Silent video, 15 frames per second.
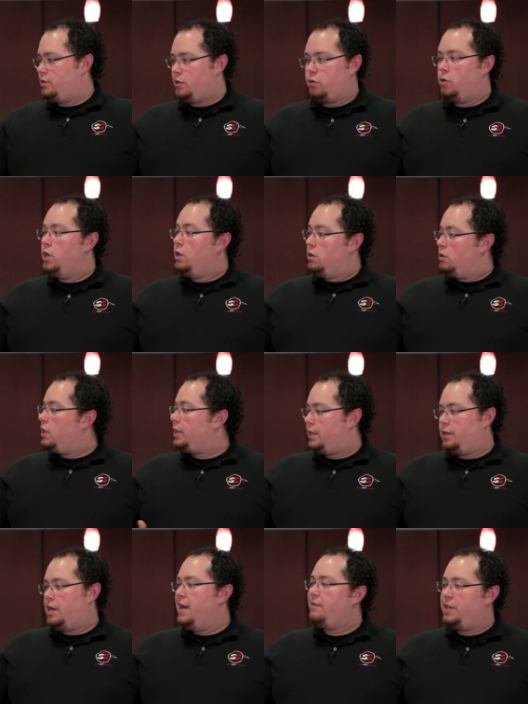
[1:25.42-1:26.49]
So oh, that's like,
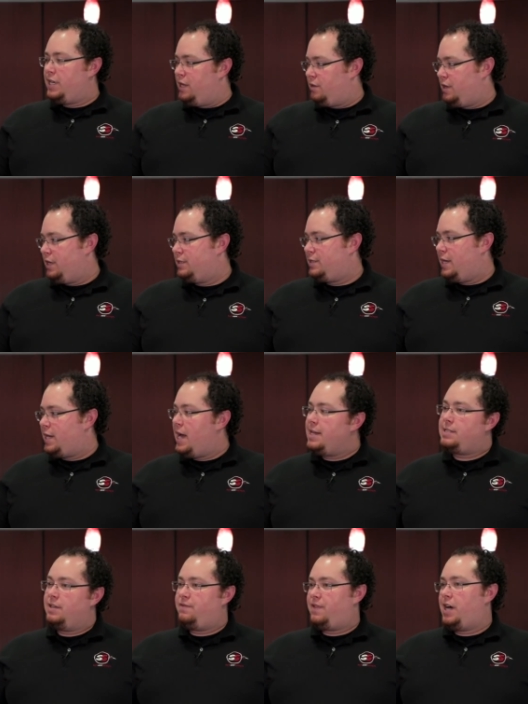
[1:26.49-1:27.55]
great. Everyday things that
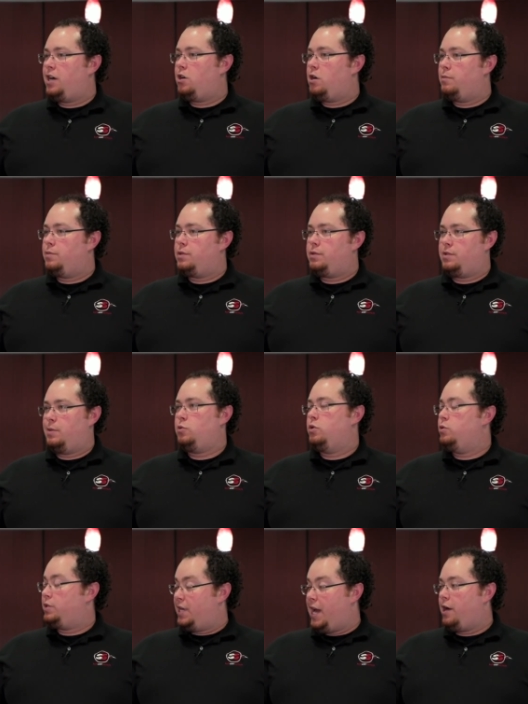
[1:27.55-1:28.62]
as a firearms someone
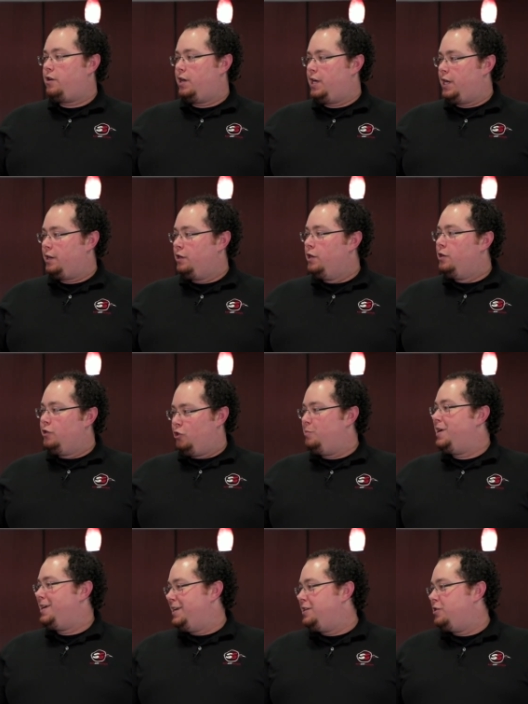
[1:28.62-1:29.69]
who's carrying, yeah. you
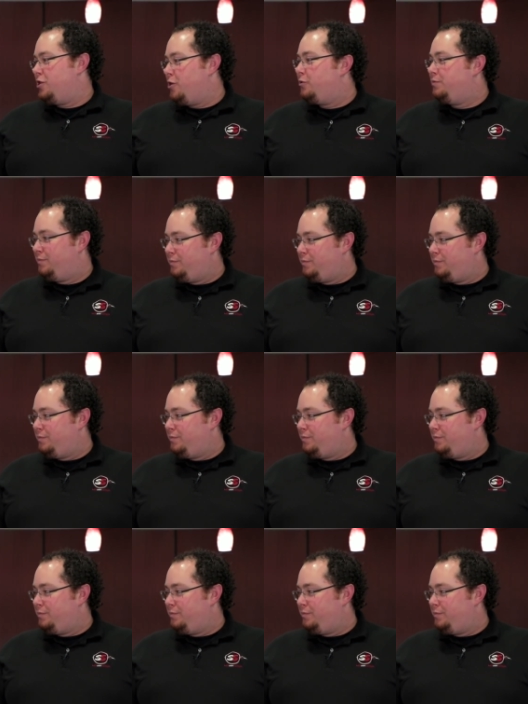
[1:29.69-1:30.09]
might need to know.